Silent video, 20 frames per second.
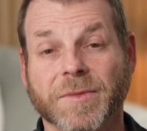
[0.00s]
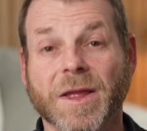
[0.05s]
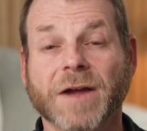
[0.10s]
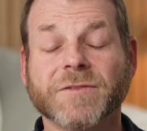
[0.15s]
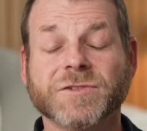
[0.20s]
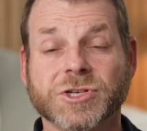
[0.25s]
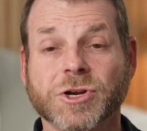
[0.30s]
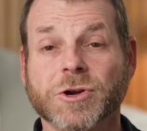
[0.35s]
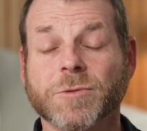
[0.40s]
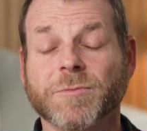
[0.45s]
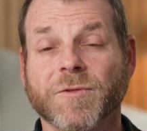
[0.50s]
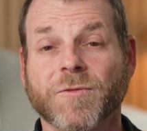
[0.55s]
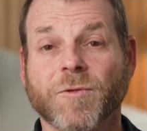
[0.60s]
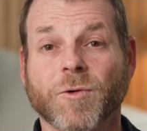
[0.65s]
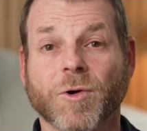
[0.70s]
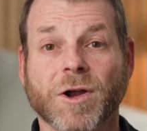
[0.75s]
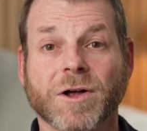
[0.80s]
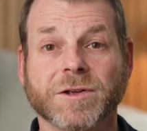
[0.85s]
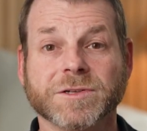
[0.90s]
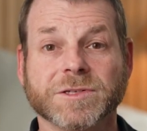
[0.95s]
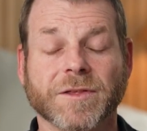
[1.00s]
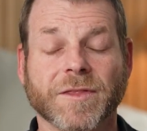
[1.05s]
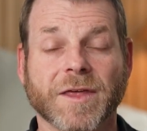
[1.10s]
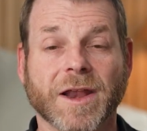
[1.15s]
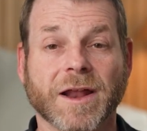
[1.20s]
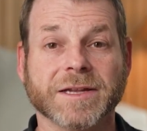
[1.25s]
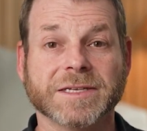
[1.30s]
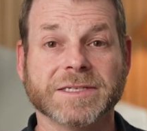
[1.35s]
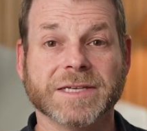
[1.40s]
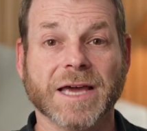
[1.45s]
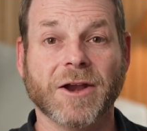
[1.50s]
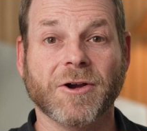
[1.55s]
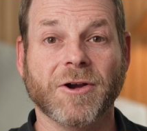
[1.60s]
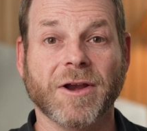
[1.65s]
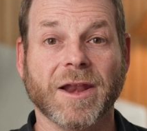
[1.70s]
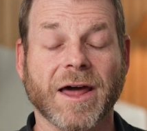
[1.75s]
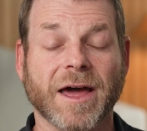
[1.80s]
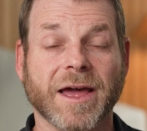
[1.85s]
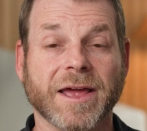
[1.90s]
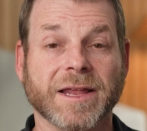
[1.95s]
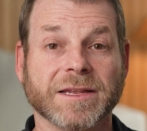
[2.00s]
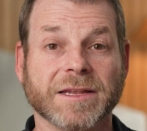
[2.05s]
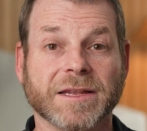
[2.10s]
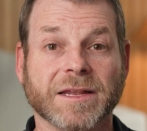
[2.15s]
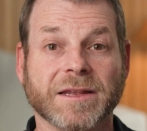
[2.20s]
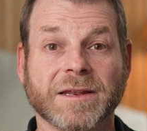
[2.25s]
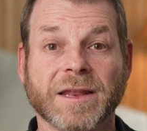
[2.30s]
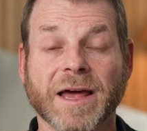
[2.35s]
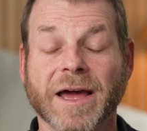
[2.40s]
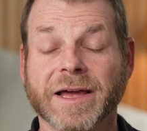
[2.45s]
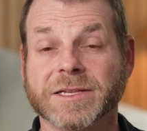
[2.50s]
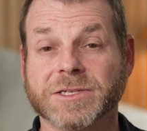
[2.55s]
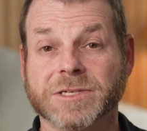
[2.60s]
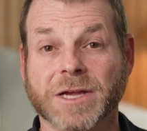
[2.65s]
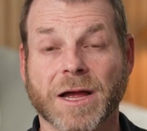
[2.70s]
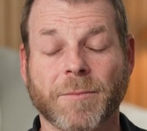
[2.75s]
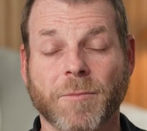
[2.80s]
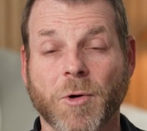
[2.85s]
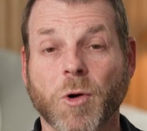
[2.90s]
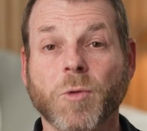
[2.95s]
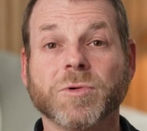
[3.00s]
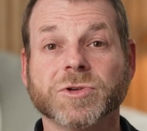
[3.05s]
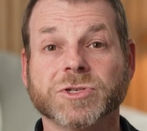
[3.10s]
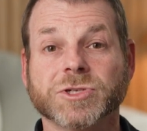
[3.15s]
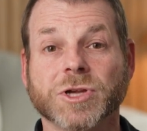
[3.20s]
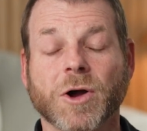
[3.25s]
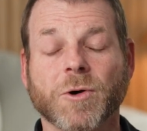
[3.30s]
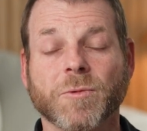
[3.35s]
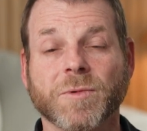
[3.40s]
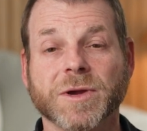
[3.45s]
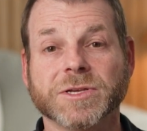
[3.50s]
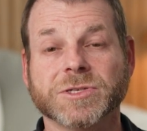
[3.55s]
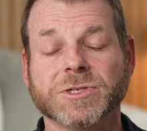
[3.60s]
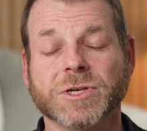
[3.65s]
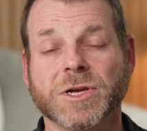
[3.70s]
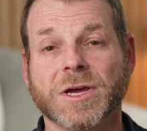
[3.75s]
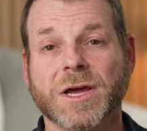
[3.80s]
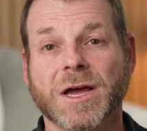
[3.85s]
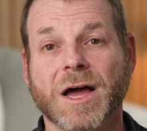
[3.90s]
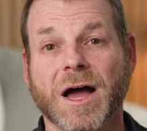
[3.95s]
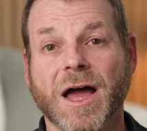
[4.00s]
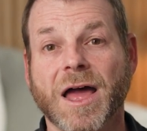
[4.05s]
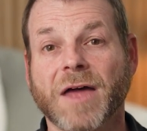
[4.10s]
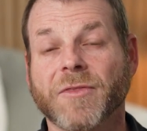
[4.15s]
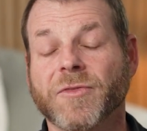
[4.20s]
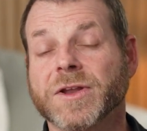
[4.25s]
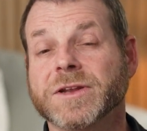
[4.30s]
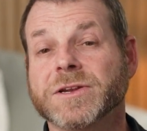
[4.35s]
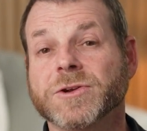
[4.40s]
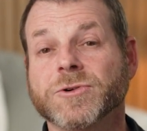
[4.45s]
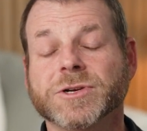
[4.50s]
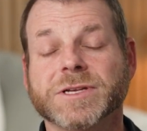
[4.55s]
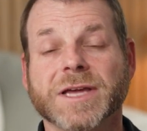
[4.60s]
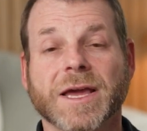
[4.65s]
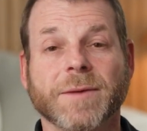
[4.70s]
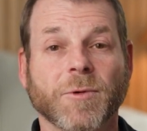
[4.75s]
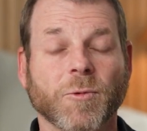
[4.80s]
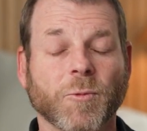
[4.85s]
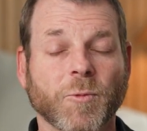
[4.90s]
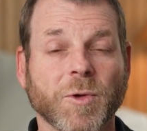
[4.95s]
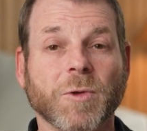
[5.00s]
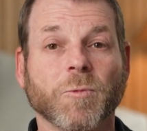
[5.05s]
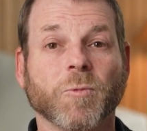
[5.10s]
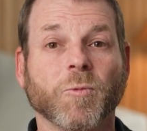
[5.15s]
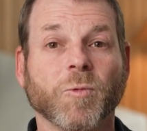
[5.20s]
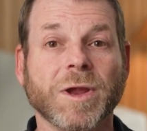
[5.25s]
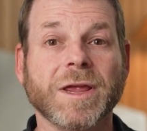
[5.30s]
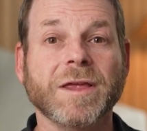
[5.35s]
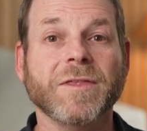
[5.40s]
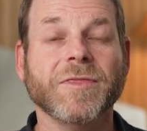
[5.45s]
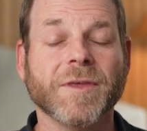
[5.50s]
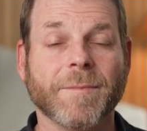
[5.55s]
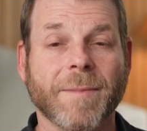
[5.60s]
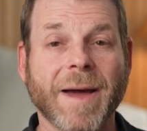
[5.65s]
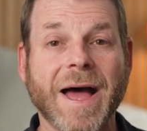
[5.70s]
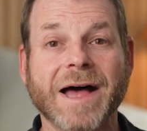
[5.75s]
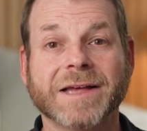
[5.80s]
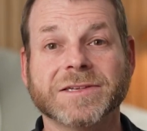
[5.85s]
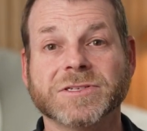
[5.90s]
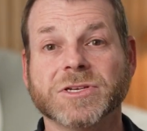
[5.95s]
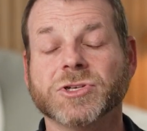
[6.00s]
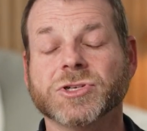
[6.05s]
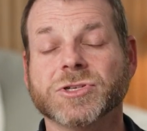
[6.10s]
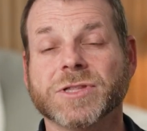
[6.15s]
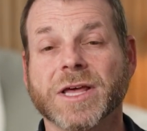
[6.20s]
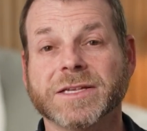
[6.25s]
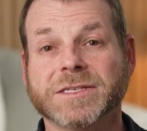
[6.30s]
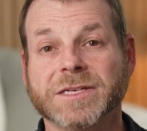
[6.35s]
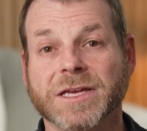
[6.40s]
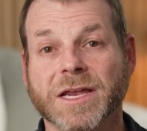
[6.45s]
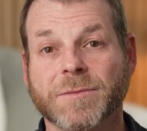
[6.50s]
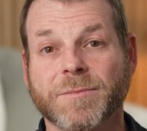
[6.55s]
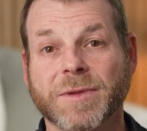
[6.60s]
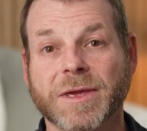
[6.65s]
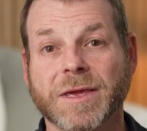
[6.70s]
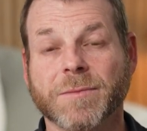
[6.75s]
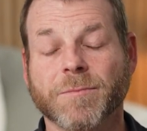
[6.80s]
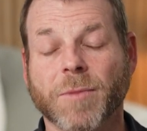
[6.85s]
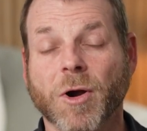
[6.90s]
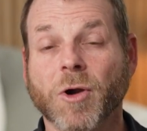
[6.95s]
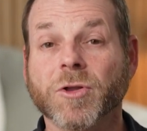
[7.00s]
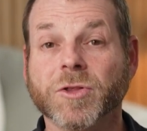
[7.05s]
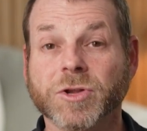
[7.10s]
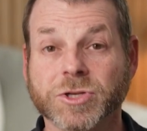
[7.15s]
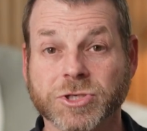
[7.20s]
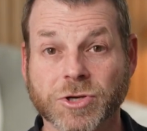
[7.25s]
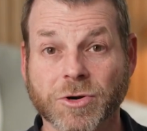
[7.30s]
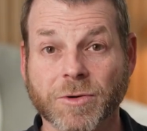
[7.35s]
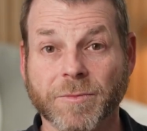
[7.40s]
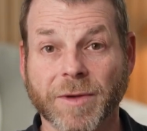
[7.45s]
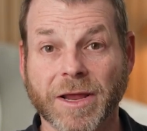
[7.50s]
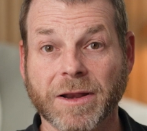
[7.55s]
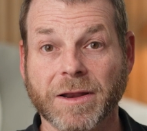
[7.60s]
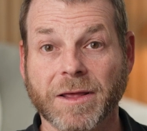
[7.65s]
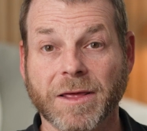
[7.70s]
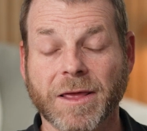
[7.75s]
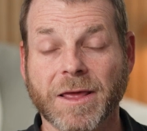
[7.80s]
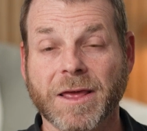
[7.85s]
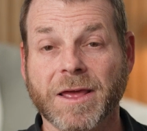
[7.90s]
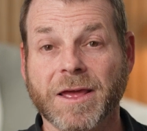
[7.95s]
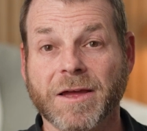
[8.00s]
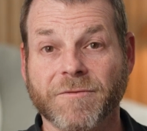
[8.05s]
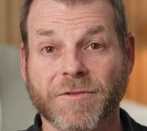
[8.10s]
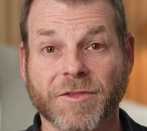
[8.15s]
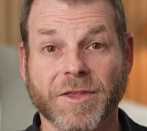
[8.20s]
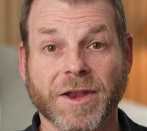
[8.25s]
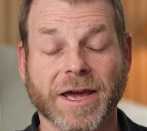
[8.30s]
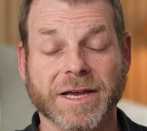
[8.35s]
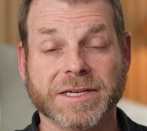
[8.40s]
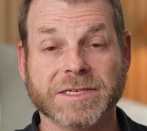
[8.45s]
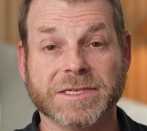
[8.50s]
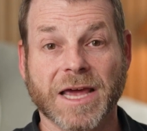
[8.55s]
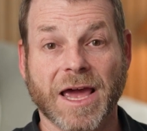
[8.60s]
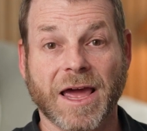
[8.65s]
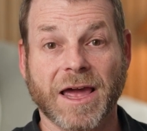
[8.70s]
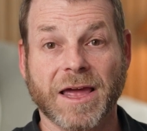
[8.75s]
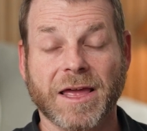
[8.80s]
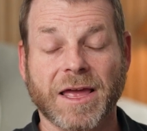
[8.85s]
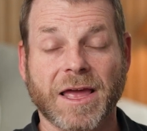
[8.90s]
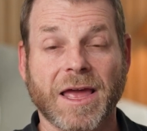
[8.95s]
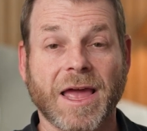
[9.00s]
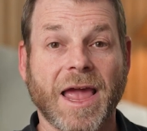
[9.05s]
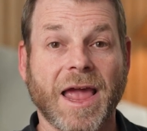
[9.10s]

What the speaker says: I've shared before also that on Saturday nights, almost always at the dinner table, we read the passage that's going to be part of the sermon for the next day.